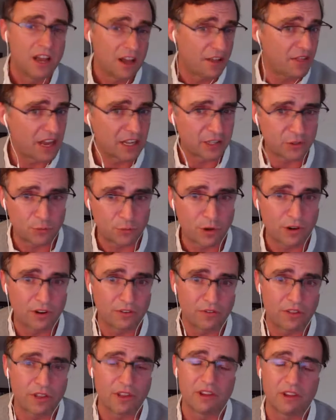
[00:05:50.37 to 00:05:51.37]
And that's one
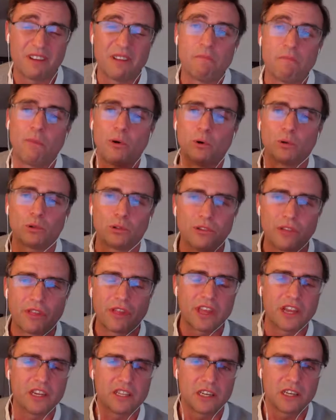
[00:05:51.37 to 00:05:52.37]
of the
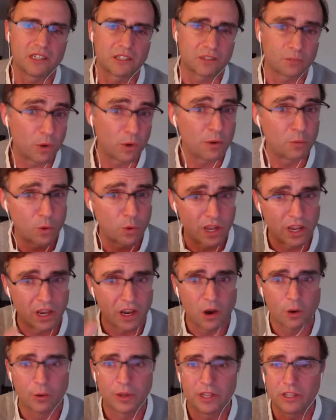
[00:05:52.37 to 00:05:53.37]
important theses when we
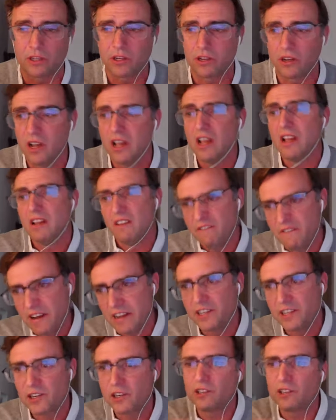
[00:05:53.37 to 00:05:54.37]
go into
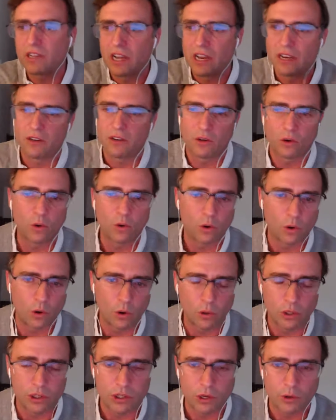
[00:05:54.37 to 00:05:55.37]
ventures and
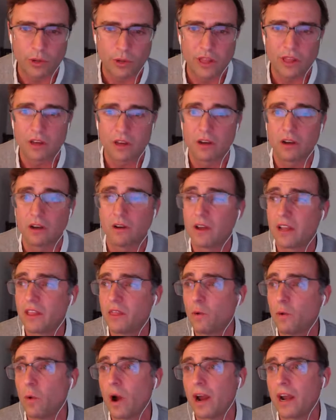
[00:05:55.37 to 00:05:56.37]
also in the
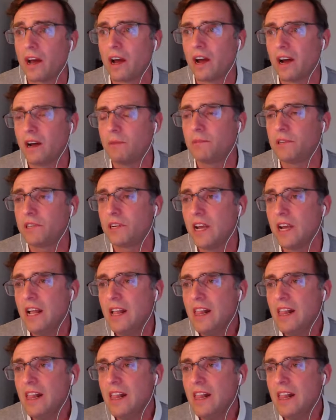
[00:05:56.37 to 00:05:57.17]
wider hubs.